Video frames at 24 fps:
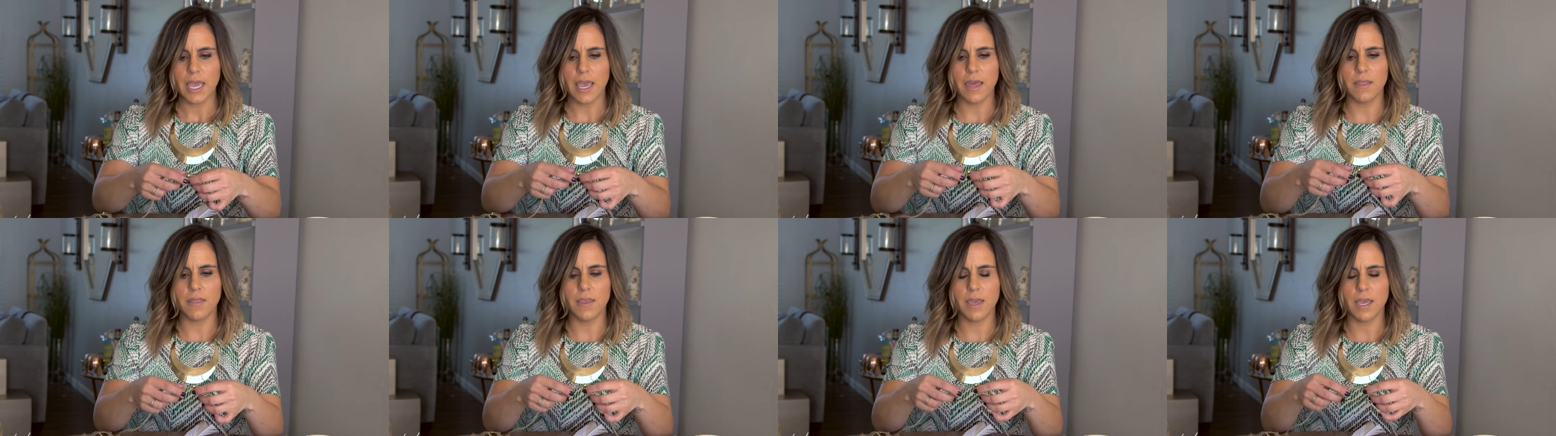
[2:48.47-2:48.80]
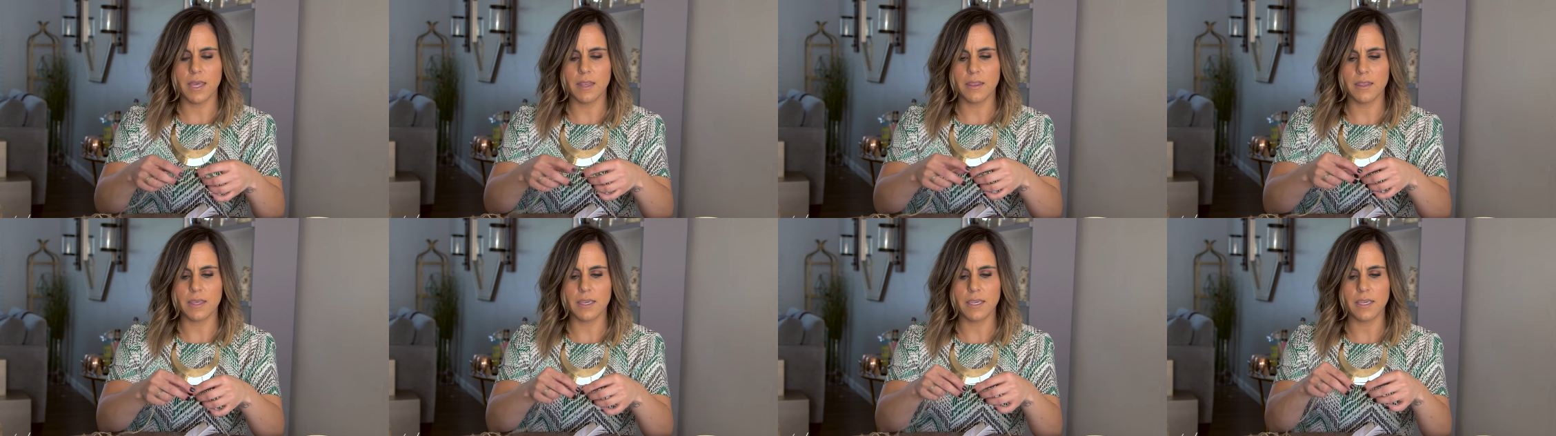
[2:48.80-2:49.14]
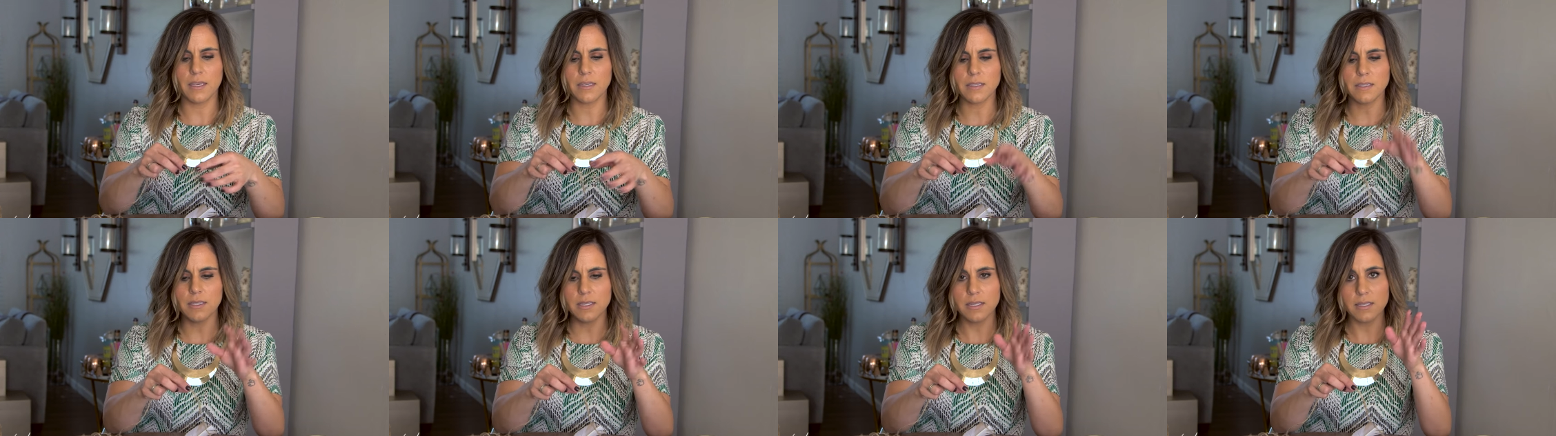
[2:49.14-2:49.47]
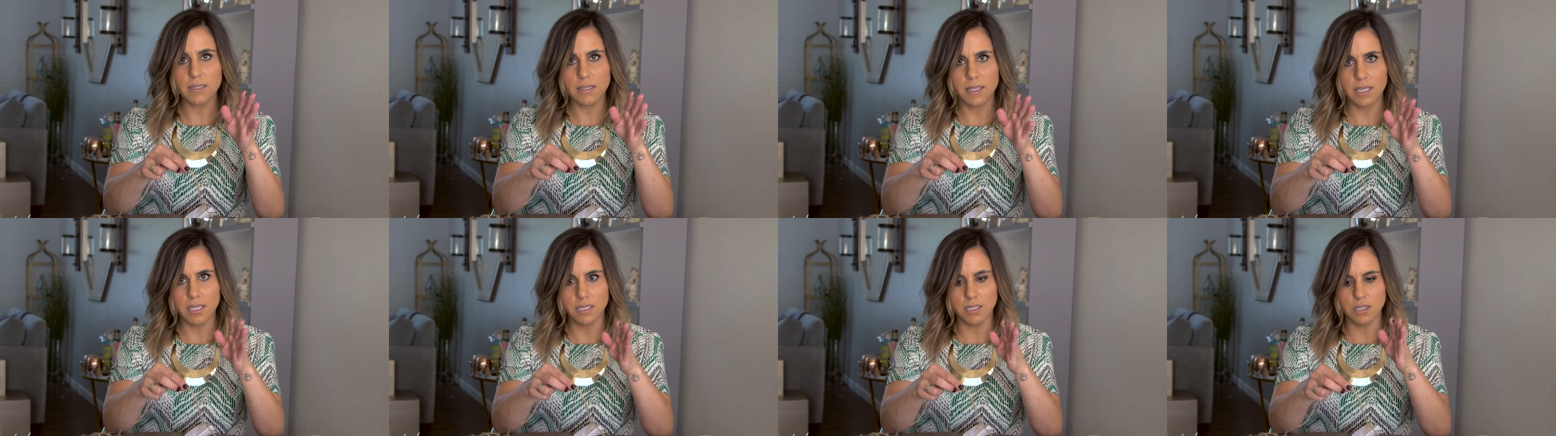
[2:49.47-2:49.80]
and then the
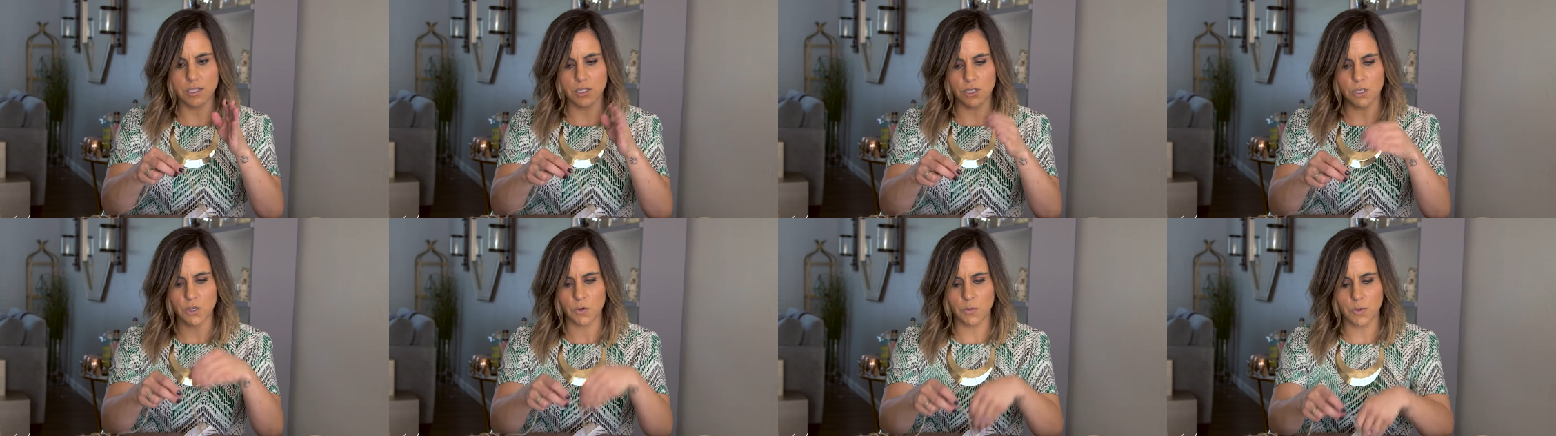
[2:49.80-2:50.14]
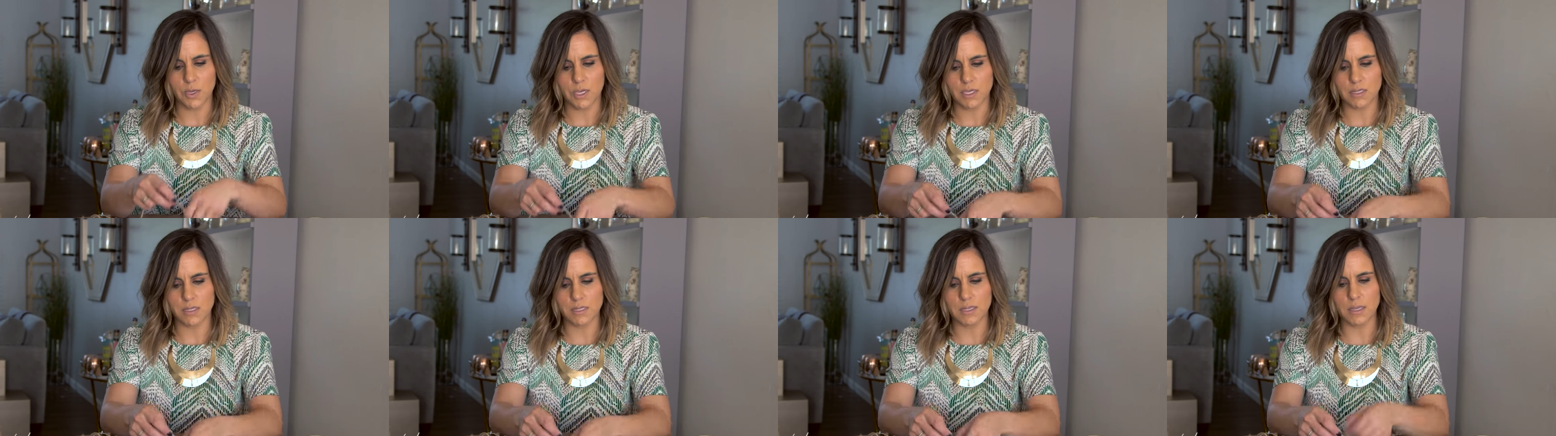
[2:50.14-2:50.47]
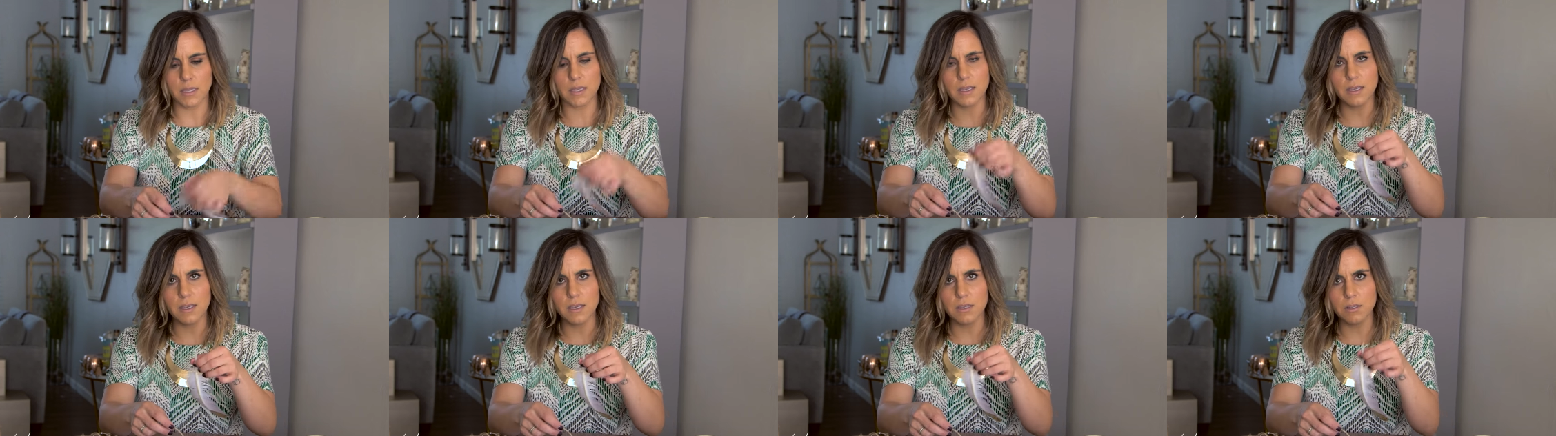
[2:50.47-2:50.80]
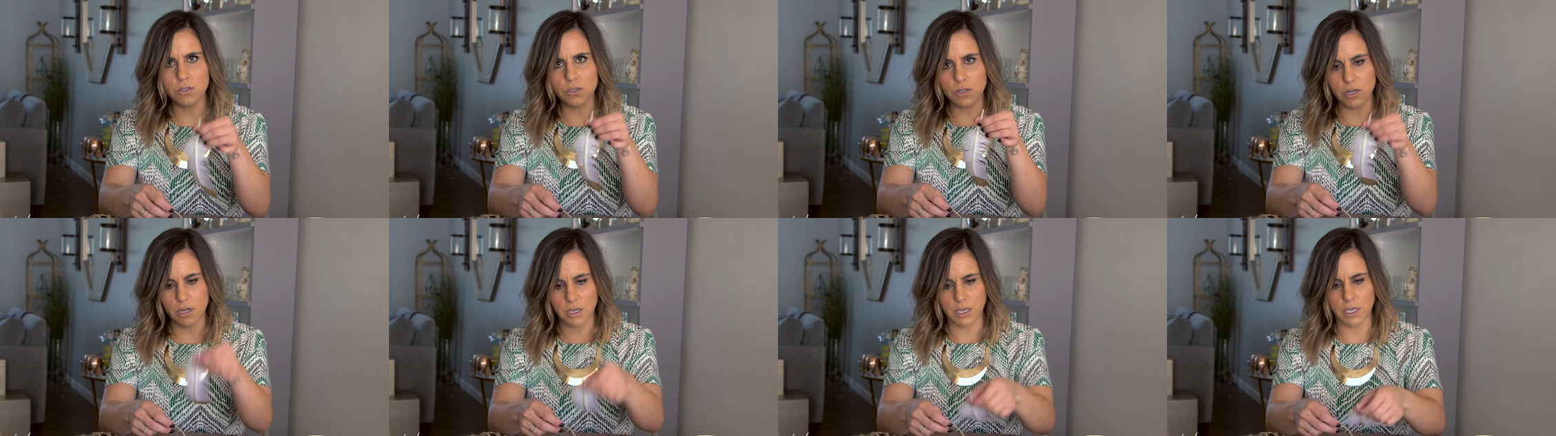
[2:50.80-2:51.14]
easiest thing to do, because it's a
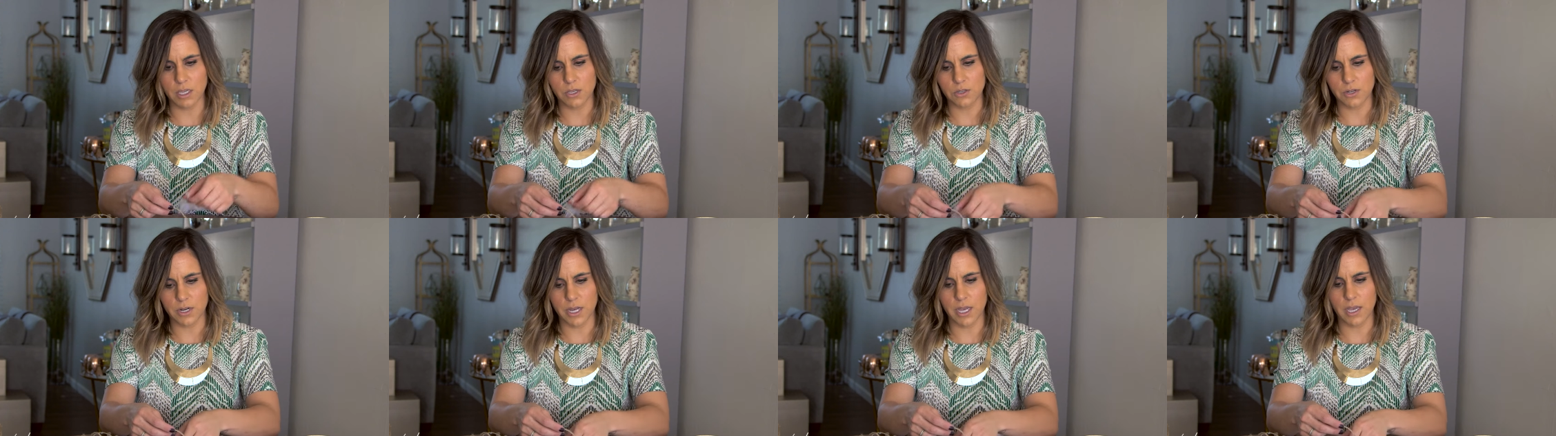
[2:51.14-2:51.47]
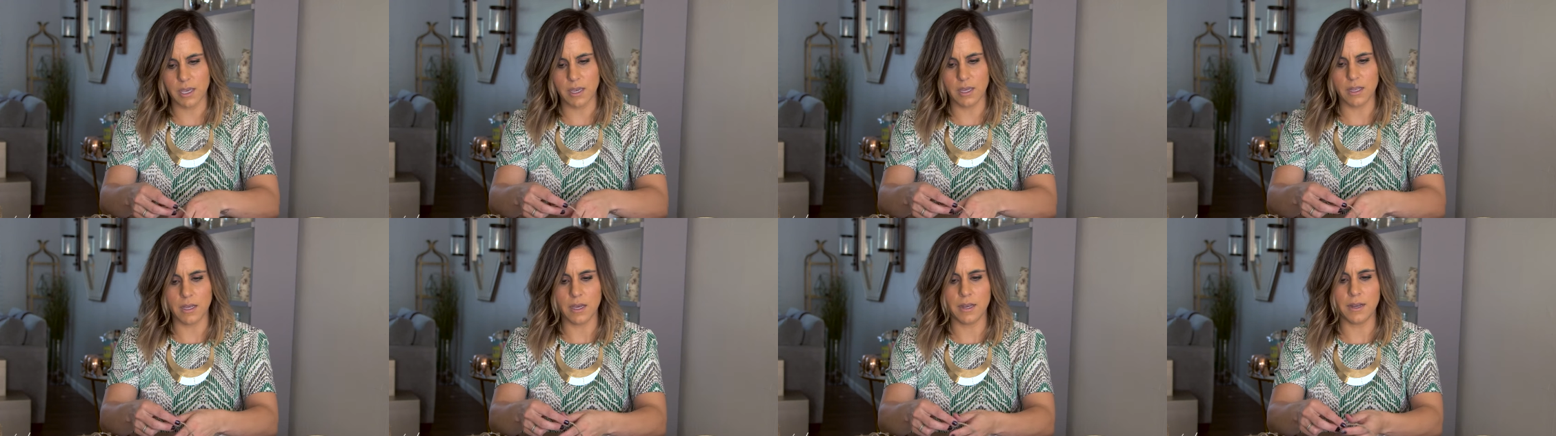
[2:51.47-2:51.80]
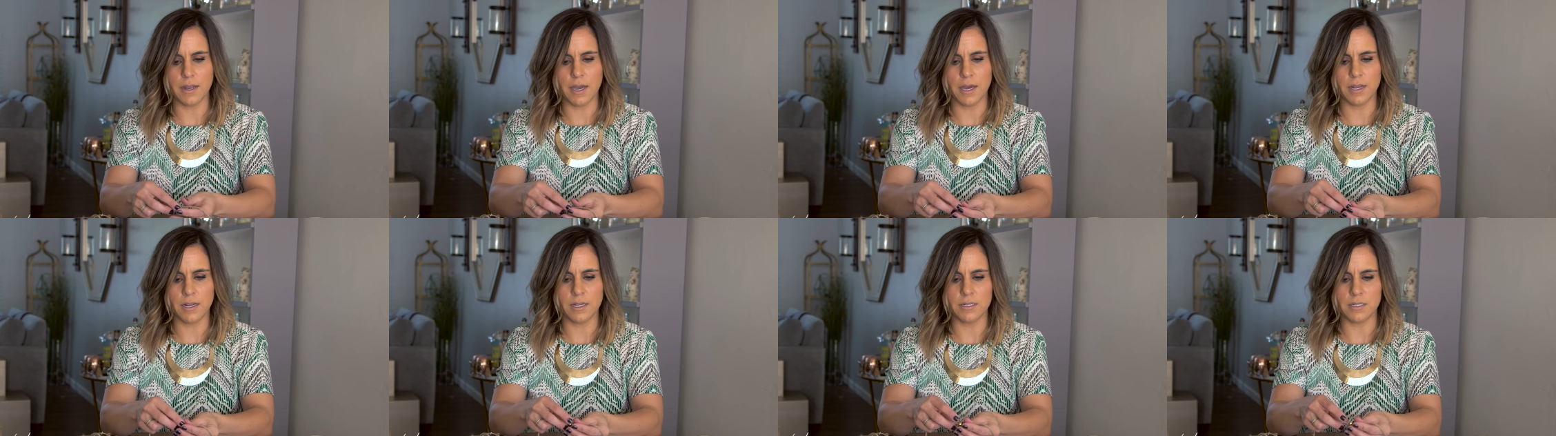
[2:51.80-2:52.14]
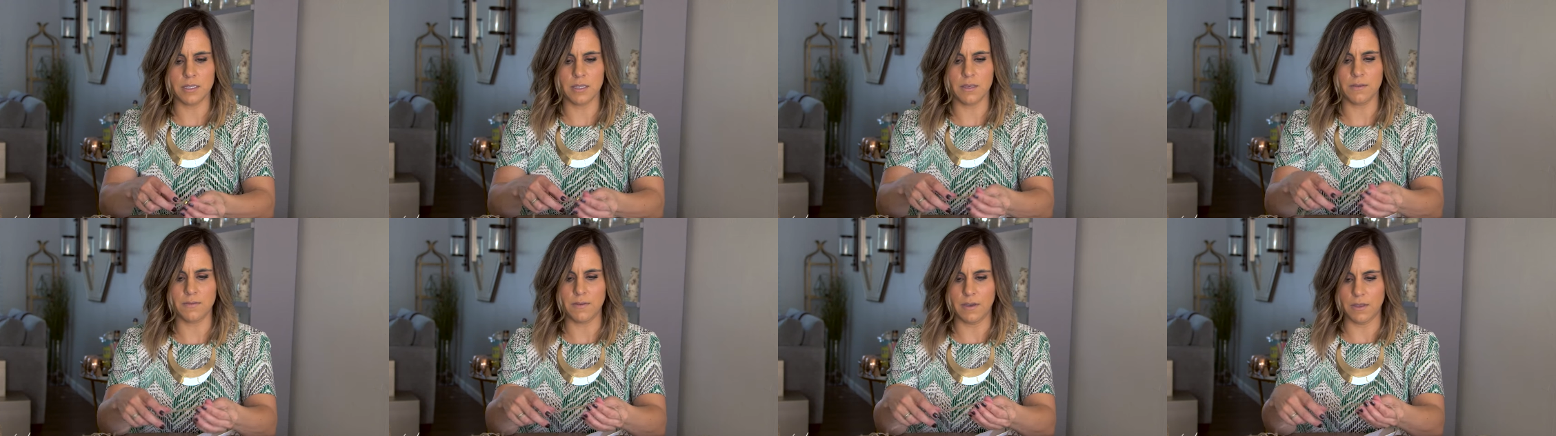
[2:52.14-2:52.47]
little tricky trying a knot
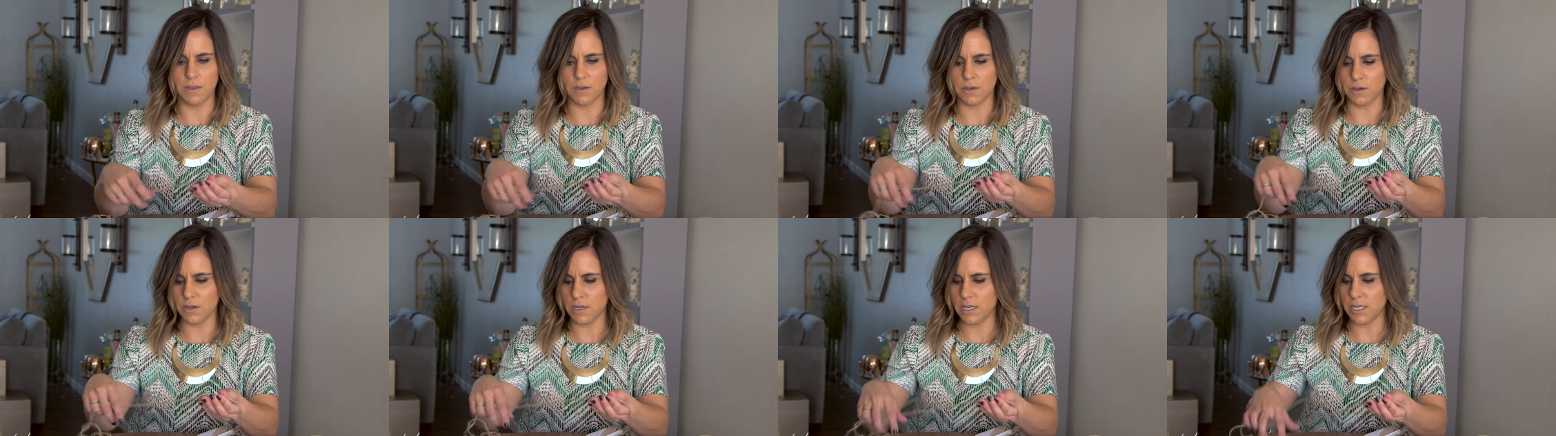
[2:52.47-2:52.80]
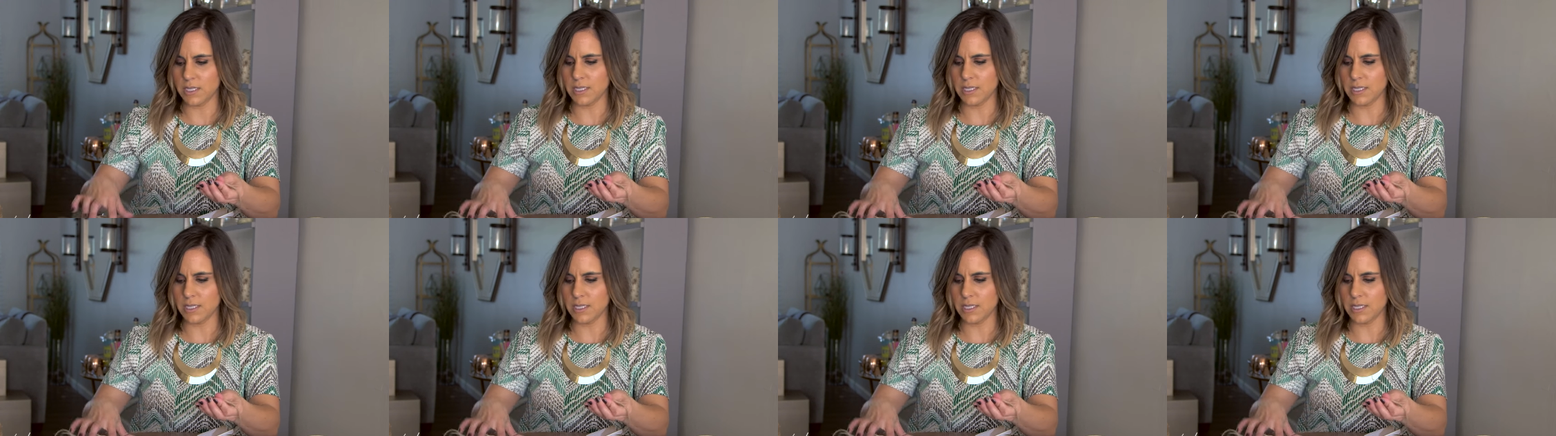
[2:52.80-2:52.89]
onto the feather,